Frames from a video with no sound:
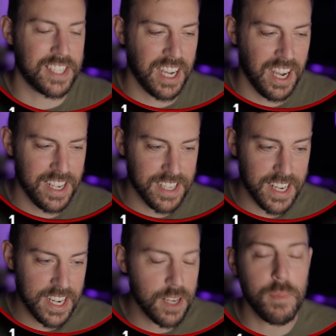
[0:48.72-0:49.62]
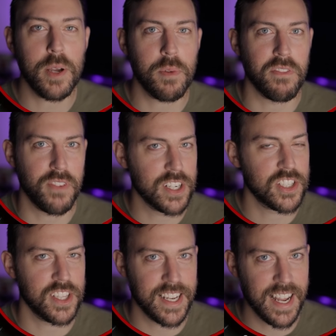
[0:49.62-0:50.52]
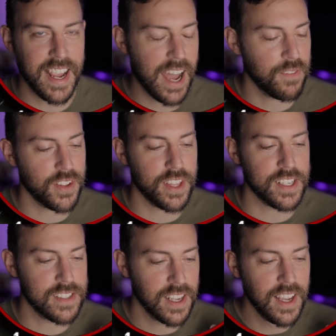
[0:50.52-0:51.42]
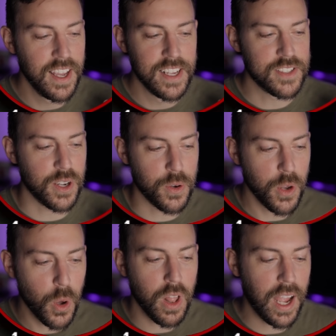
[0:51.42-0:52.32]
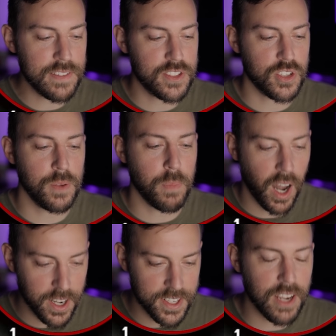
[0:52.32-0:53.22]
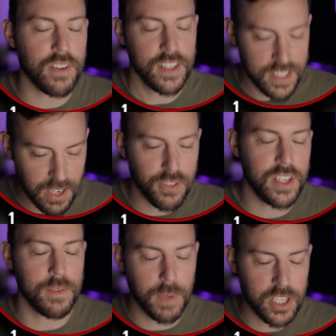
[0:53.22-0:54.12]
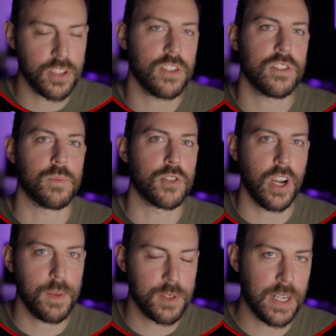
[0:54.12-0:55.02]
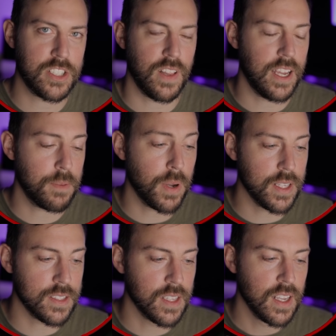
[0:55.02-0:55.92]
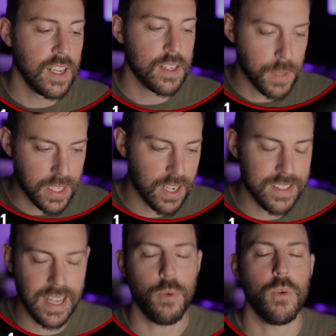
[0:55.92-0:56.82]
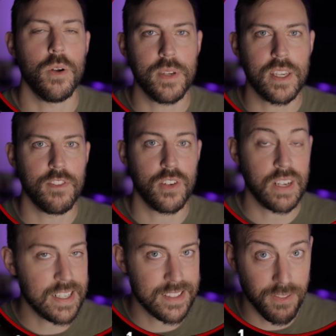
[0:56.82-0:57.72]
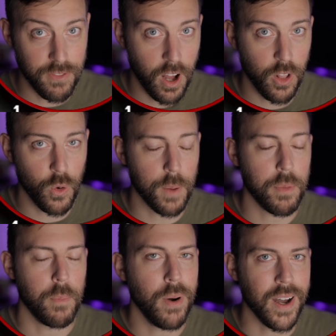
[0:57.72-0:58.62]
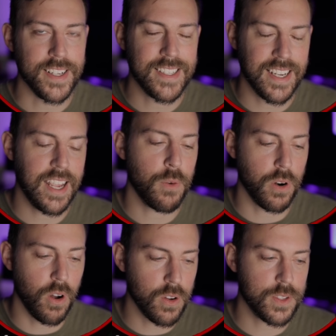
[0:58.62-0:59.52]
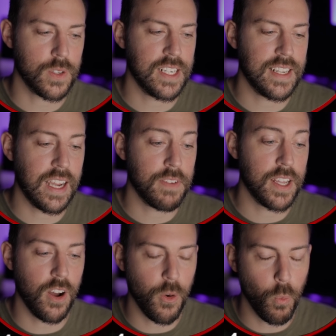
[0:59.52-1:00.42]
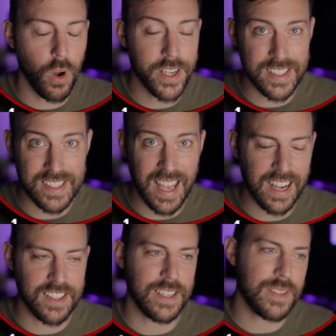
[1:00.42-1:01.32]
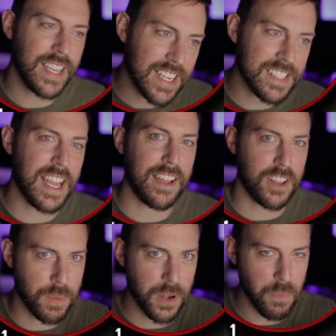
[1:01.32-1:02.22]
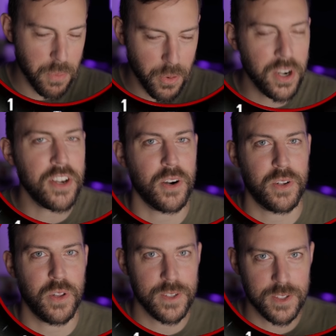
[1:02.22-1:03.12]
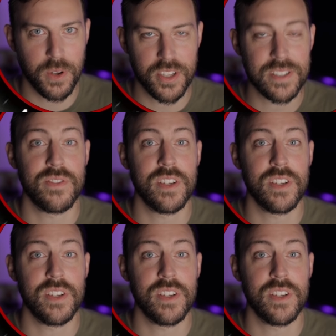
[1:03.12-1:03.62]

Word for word: guys. I need to be able to function the day after this. So no live stream, but I de definitely make sure you're subscribed, smash the like button, because I will be giving you guys the follow up. But today we're also going to dive in on what exactly, not exactly, but pretty darn close to what this